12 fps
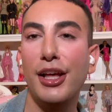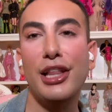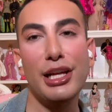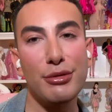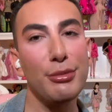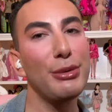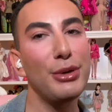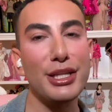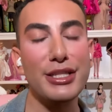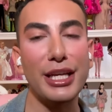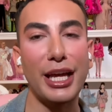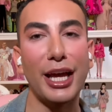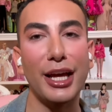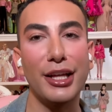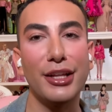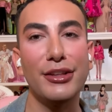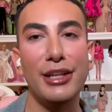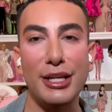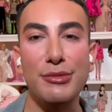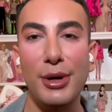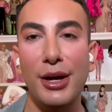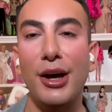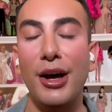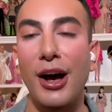That's what we want to see. That's
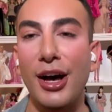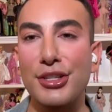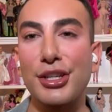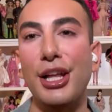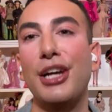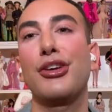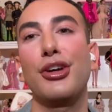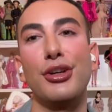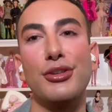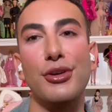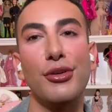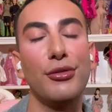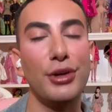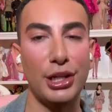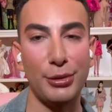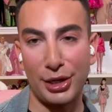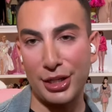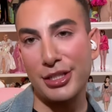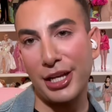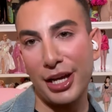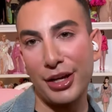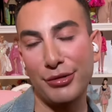what us collectors really want to see.